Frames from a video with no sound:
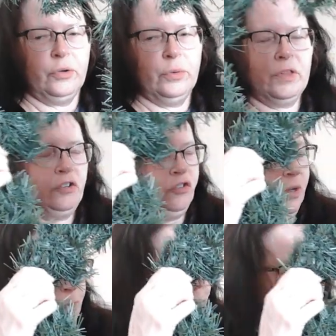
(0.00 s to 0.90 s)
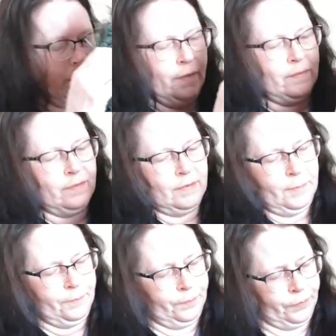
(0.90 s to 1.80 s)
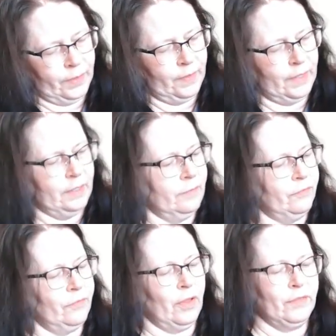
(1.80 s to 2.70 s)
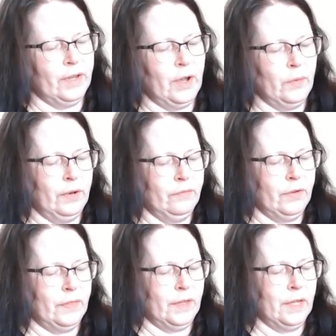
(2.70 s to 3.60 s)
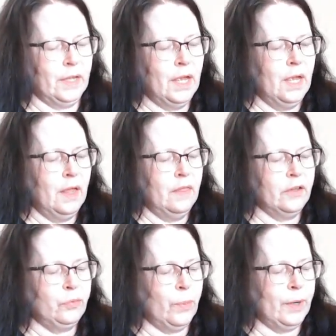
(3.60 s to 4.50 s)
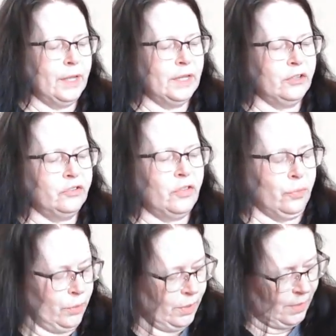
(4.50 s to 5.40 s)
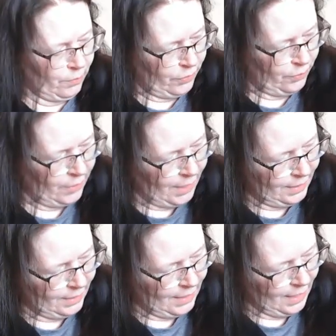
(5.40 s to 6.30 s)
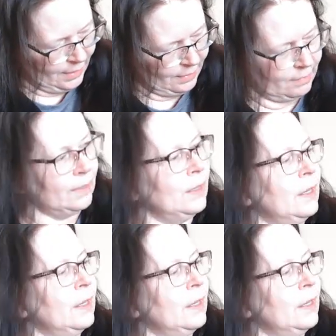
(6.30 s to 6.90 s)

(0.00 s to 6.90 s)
two of the cheaper wreaths. They need a fluffing out and everything. The 20 inch three they were 398.